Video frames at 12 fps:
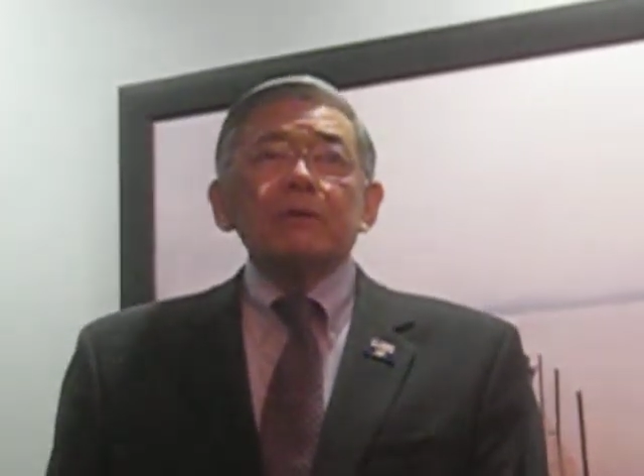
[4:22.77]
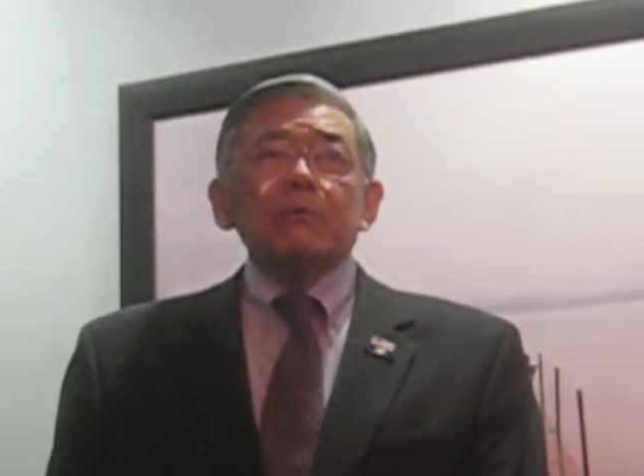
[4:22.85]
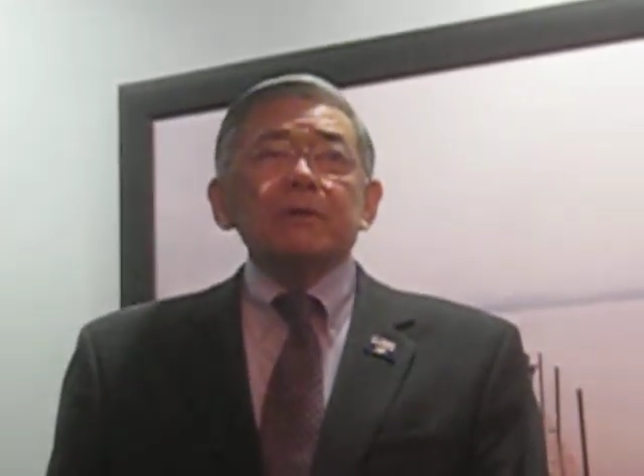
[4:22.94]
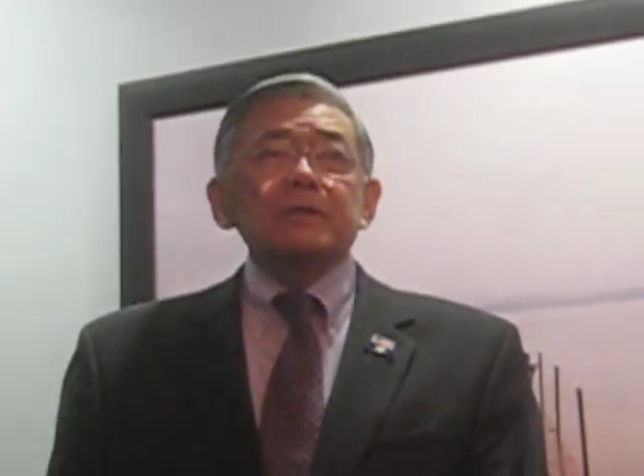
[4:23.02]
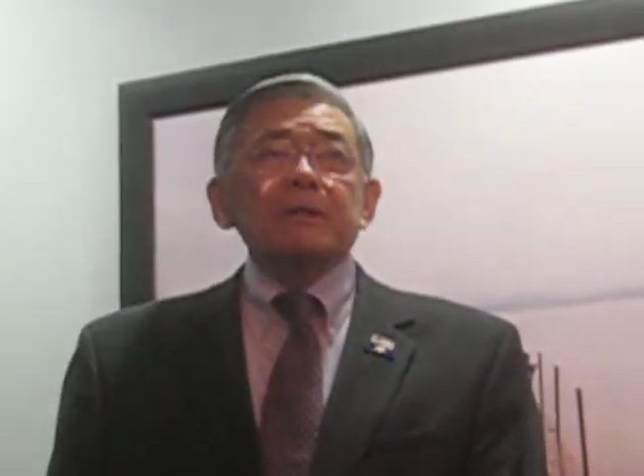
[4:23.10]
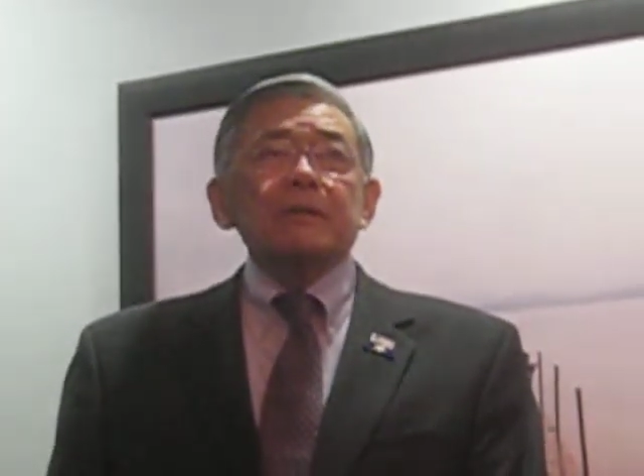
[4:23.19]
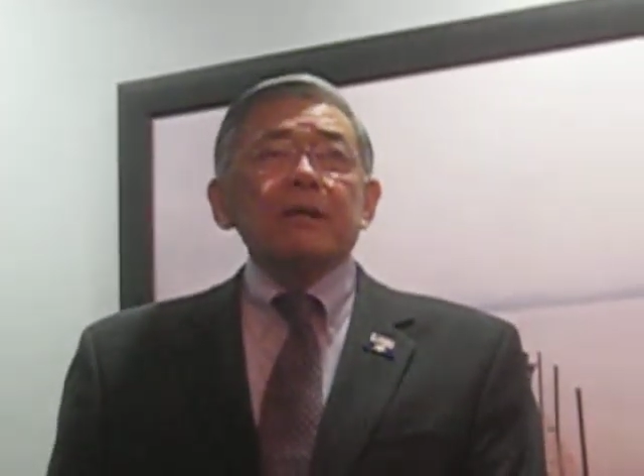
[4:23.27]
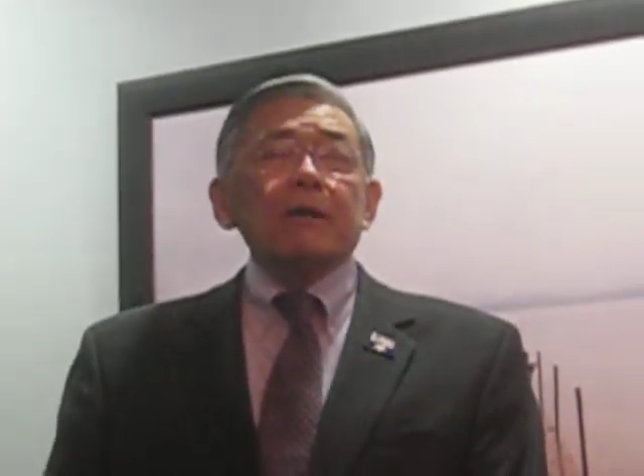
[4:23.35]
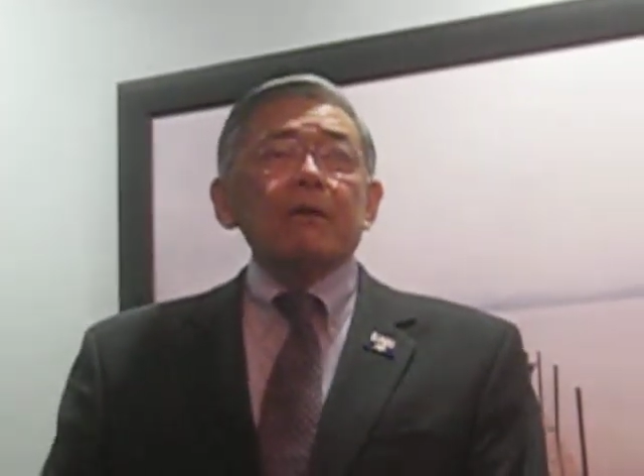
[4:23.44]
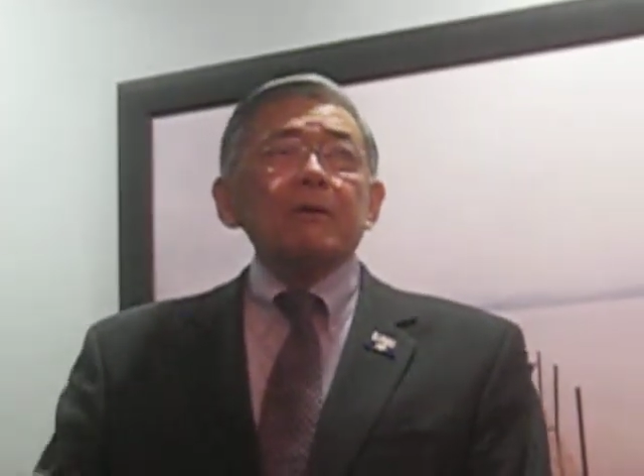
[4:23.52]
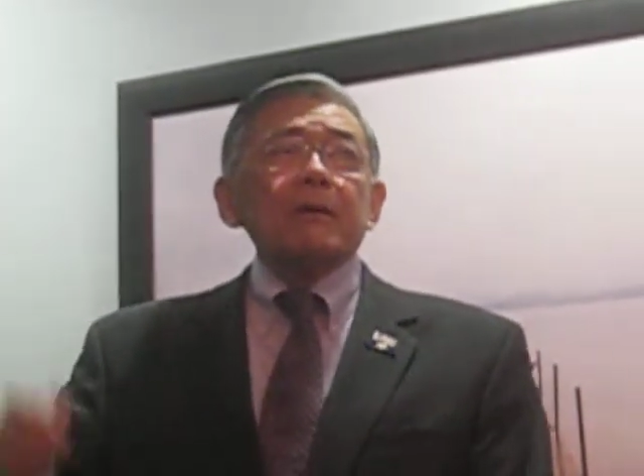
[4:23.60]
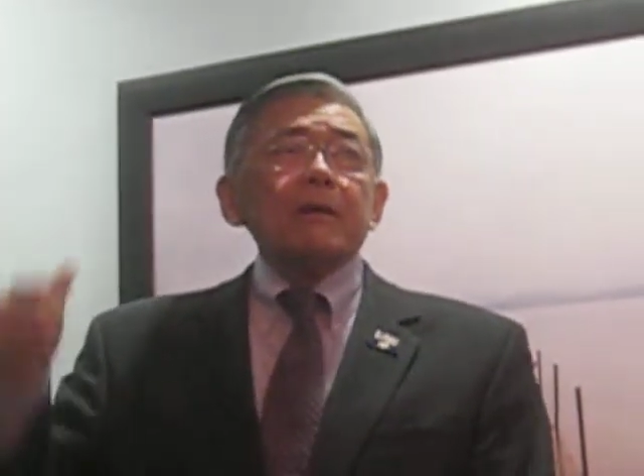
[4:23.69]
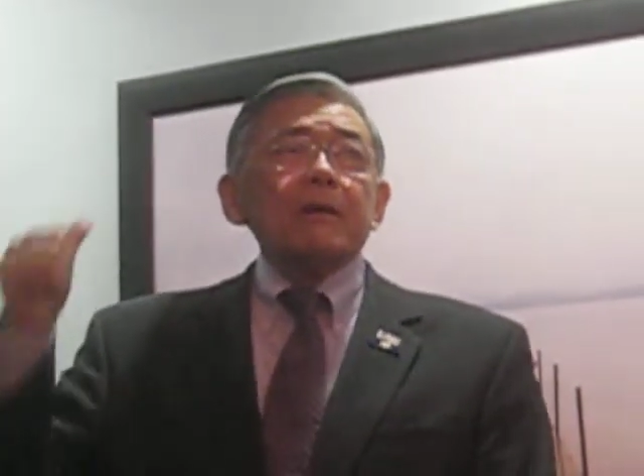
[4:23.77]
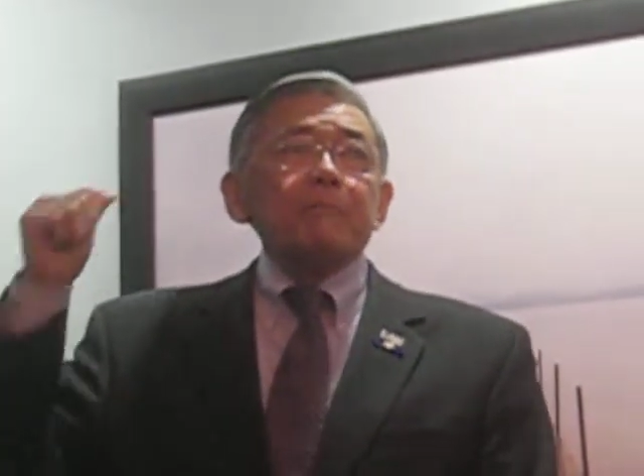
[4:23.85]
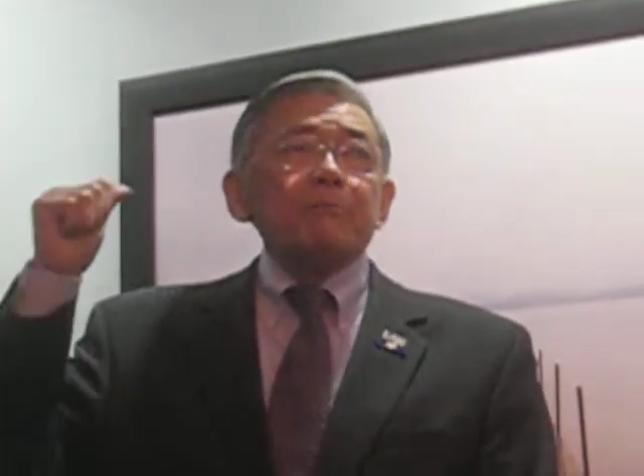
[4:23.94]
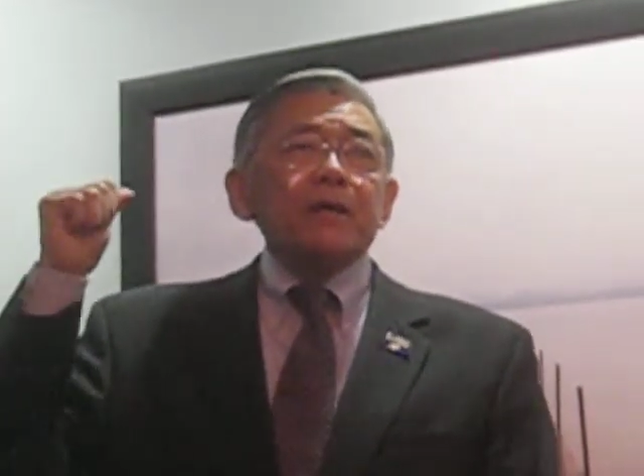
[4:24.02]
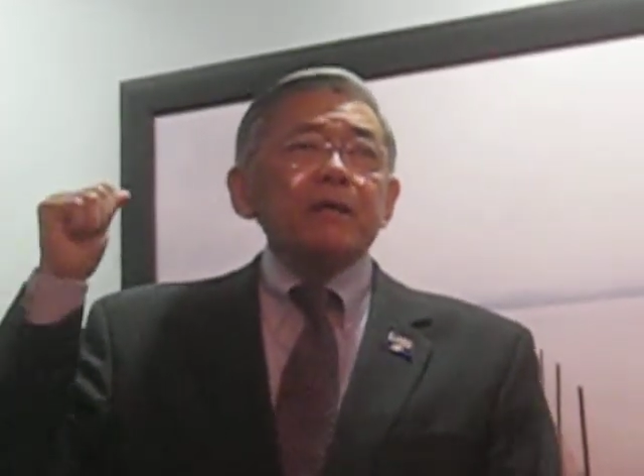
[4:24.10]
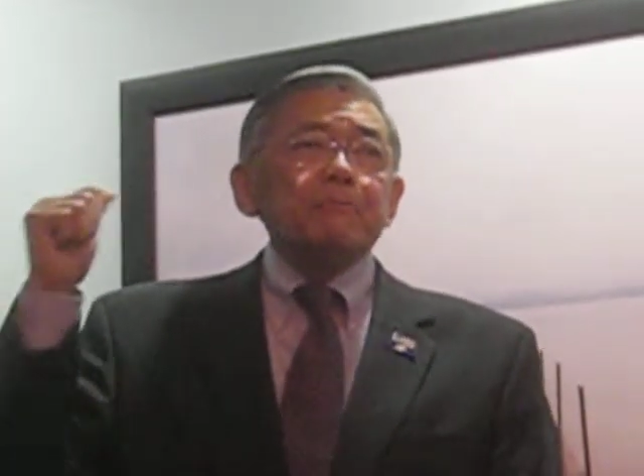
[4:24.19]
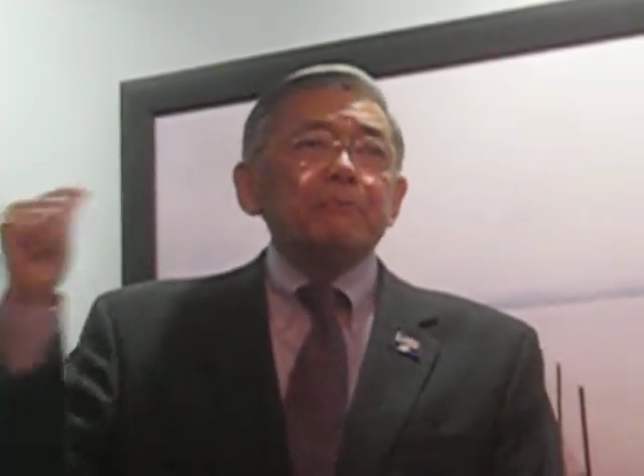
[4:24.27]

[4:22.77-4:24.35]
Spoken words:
wasn't there, Pete